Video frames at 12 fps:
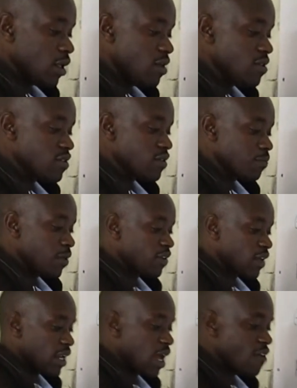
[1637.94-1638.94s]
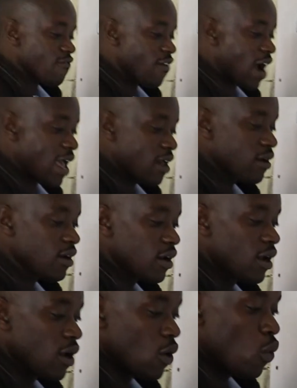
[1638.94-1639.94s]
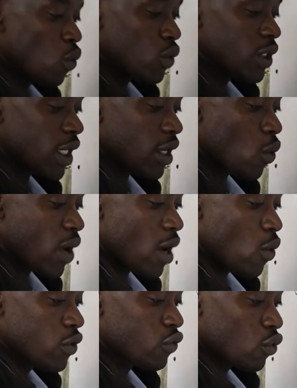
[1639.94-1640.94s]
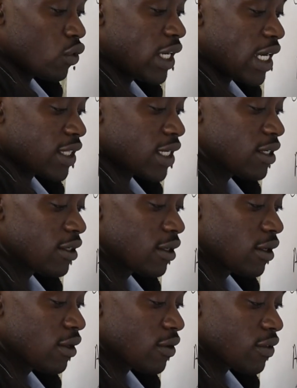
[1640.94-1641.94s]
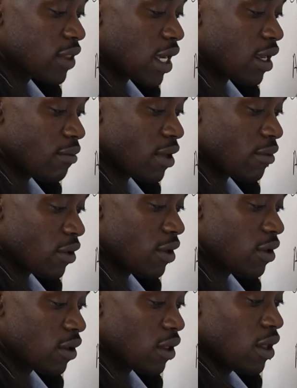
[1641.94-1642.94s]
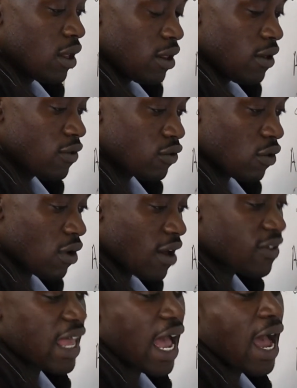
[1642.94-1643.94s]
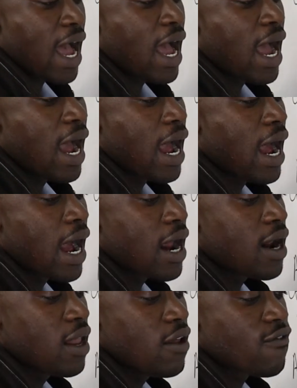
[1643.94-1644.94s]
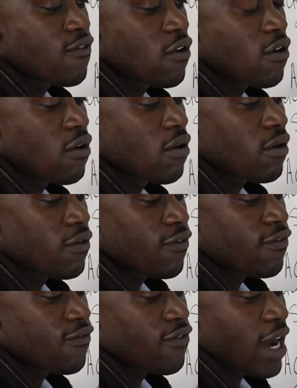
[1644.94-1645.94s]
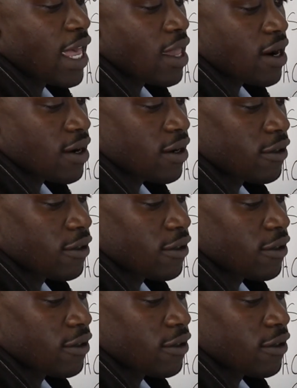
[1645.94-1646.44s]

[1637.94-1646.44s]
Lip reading: Is basically a file where we store data. Stack memory is known as a LIFO file.